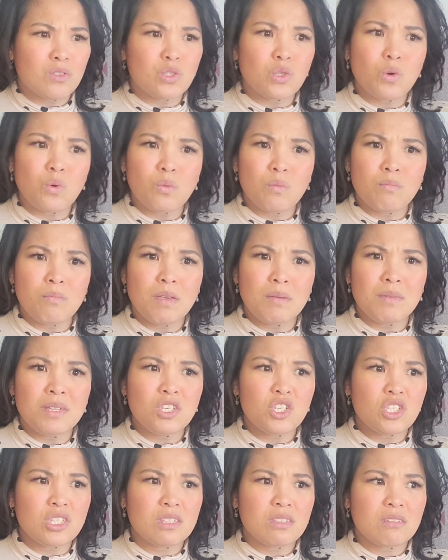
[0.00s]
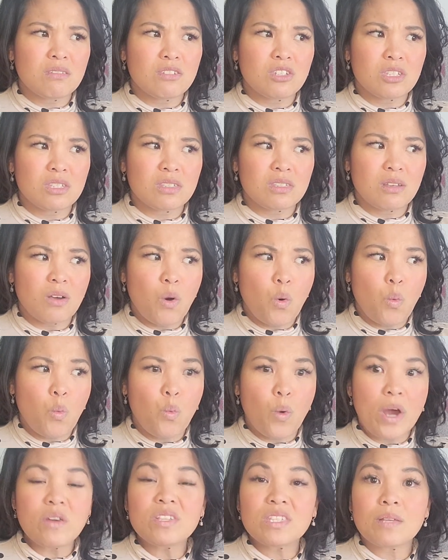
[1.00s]
So maybe just just
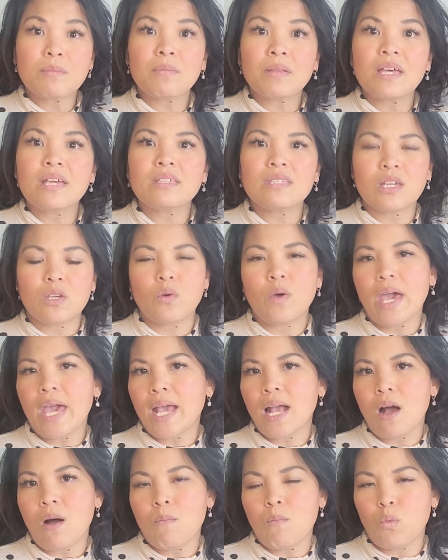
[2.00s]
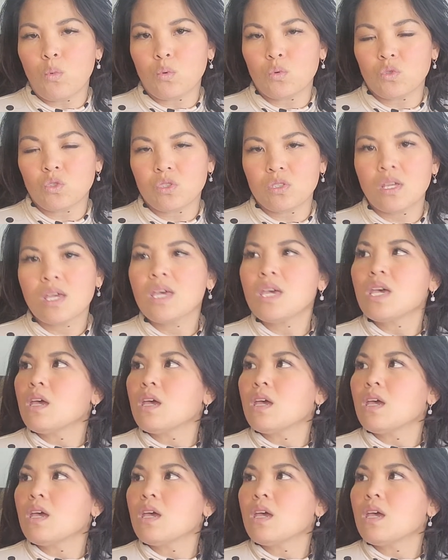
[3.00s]
where is the place that you hang out most?